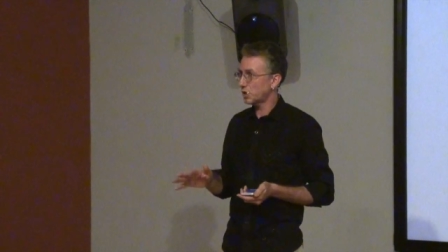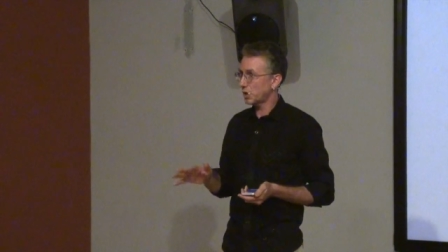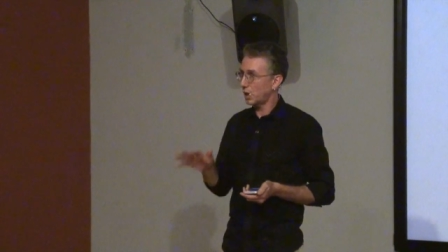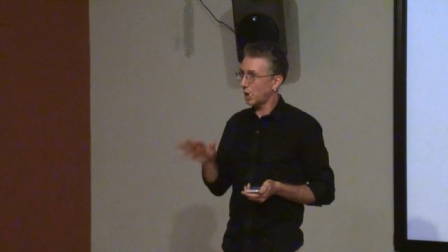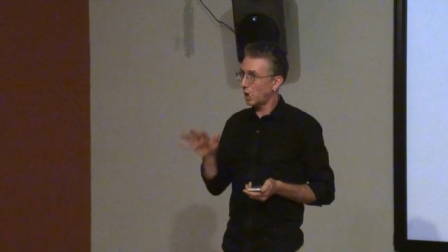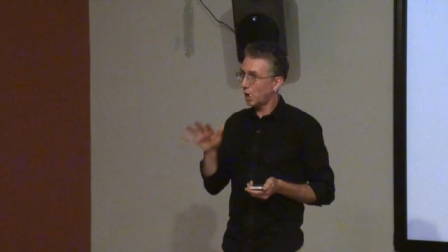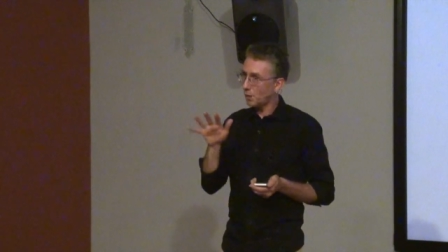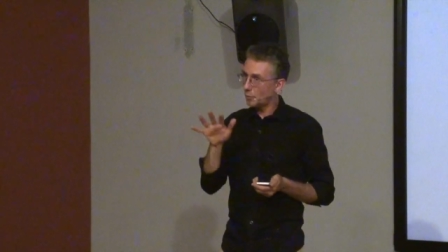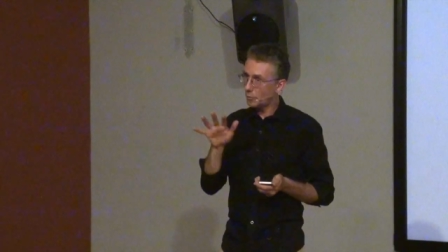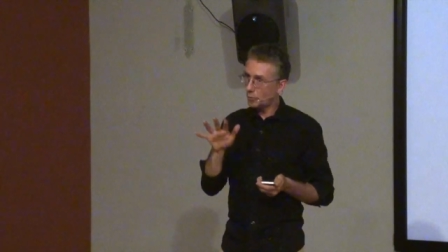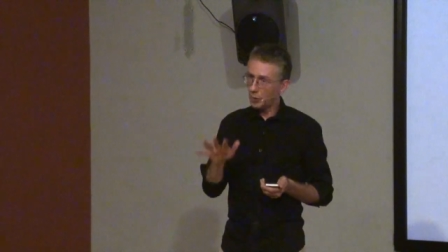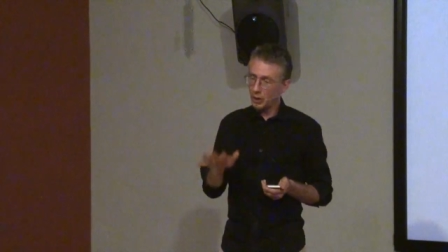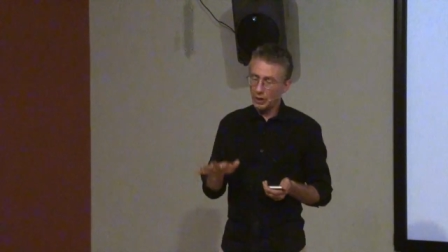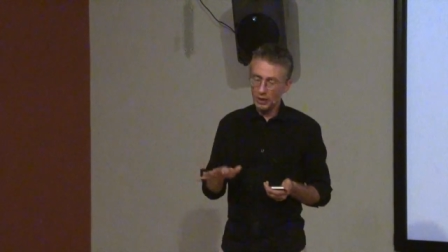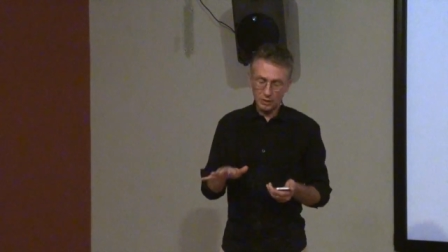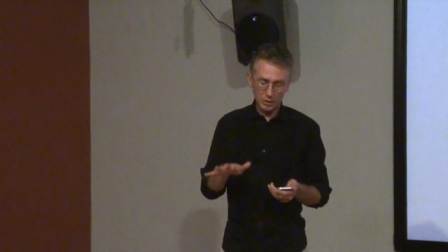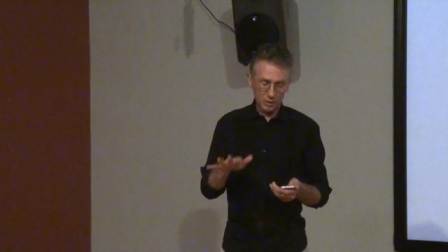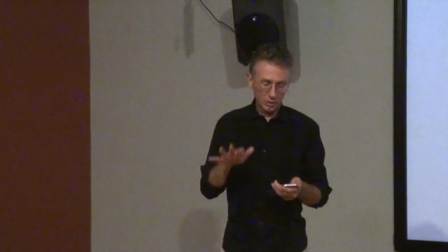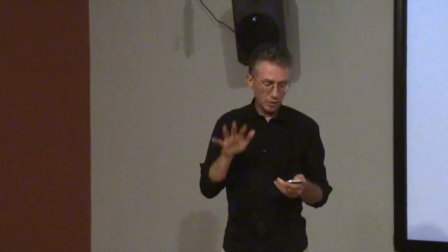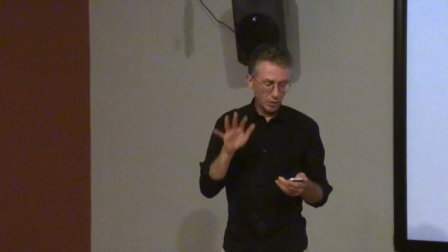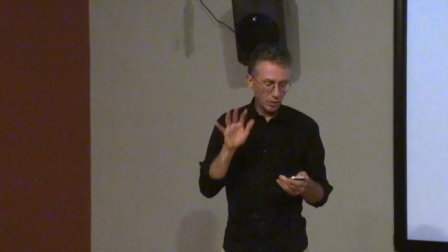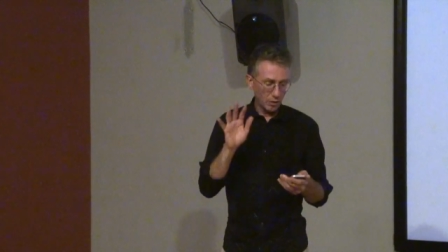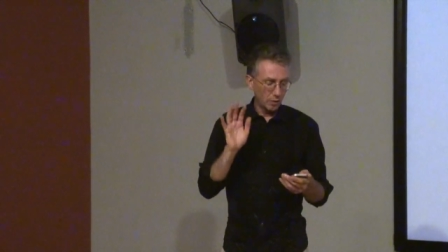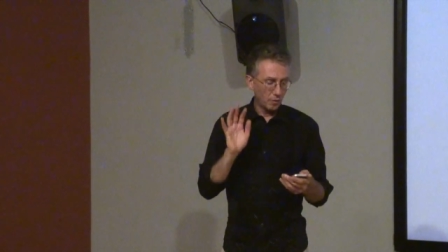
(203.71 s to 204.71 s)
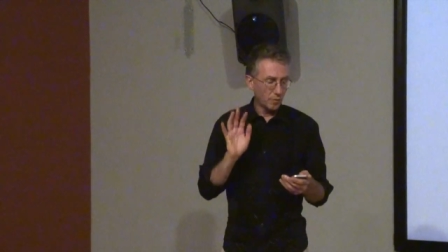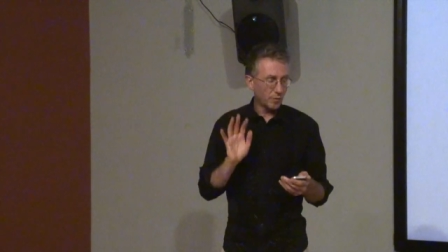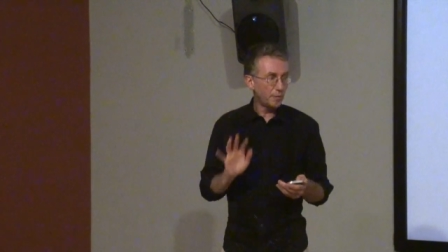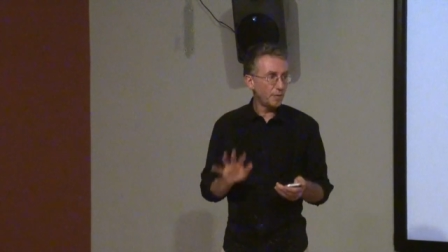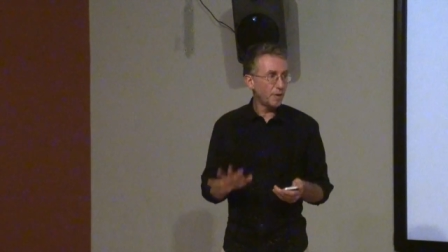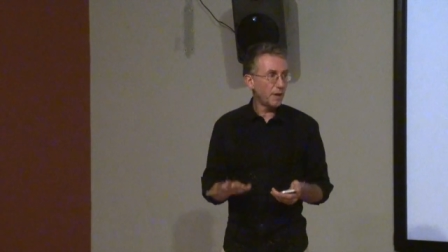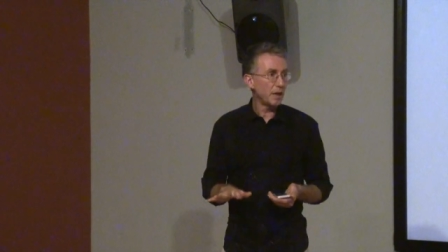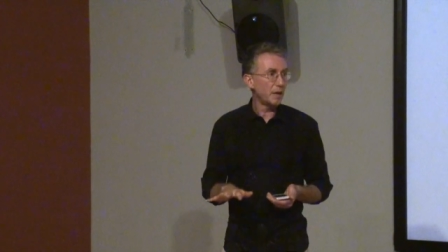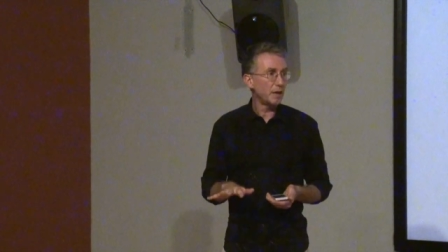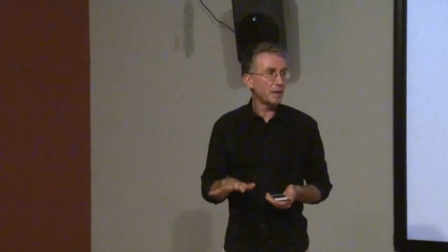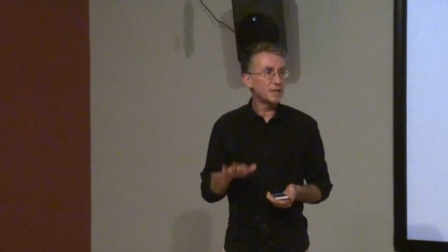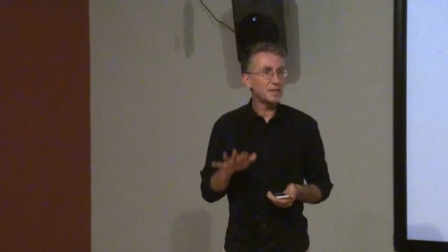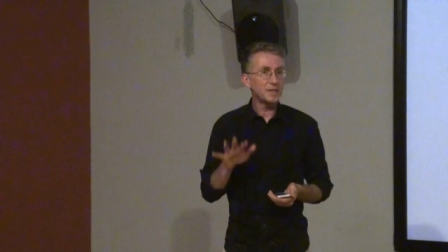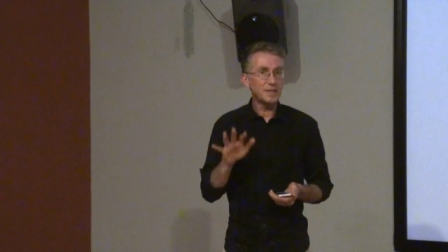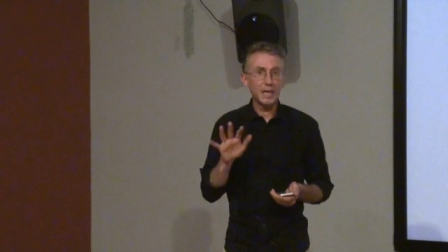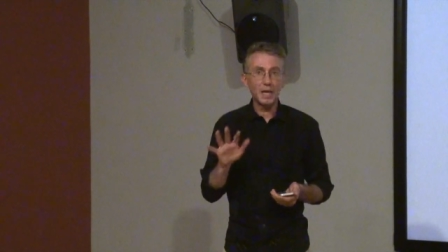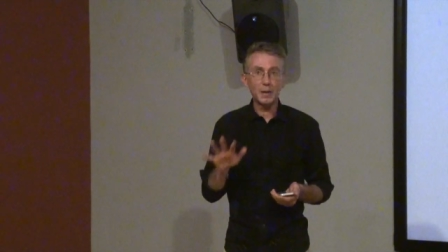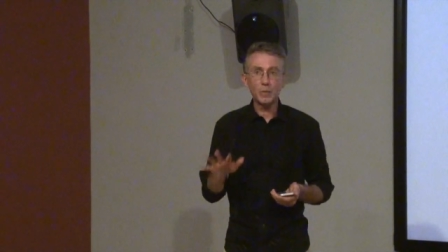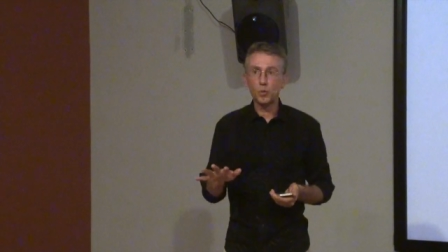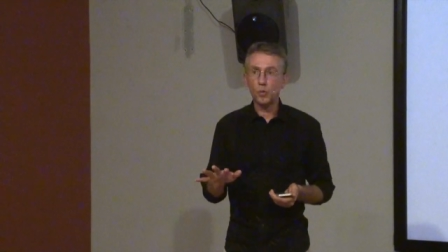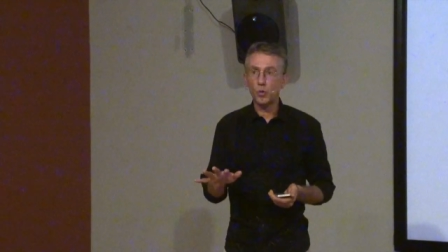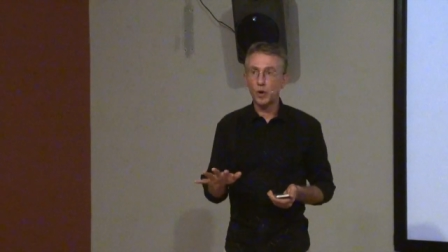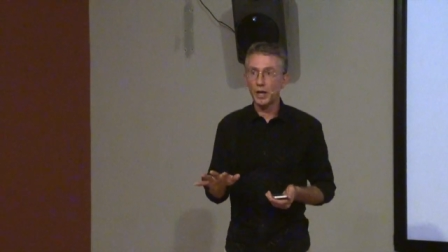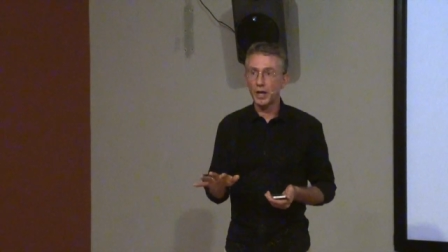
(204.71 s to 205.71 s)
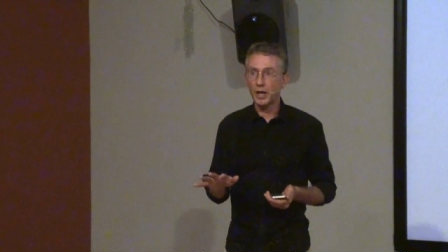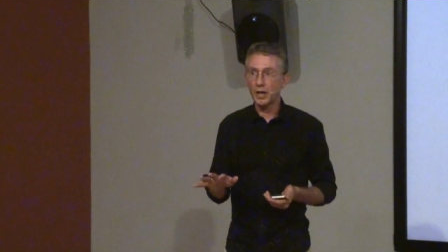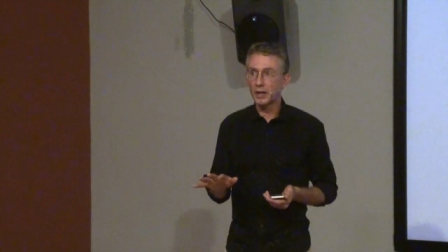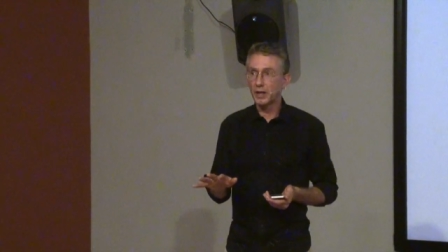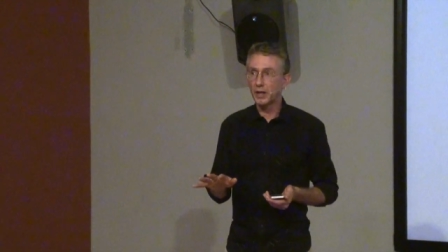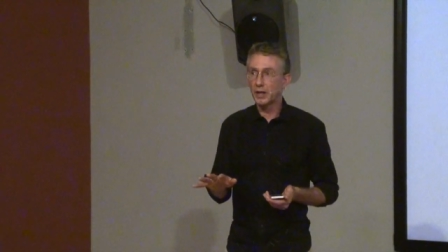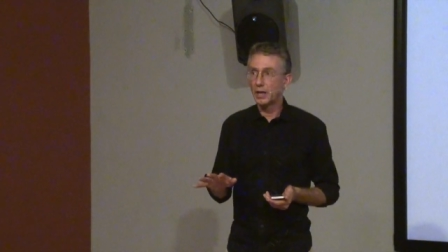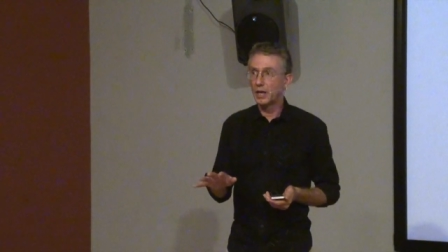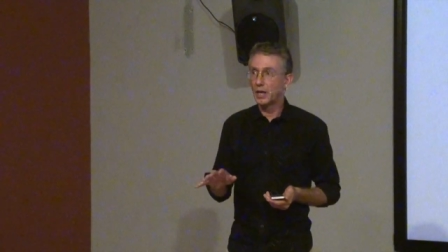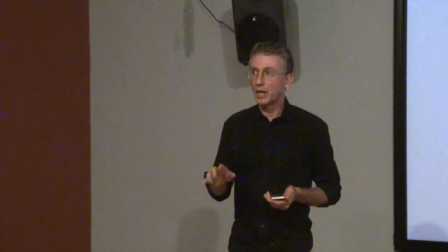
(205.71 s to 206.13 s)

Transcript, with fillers: they operate the very same way.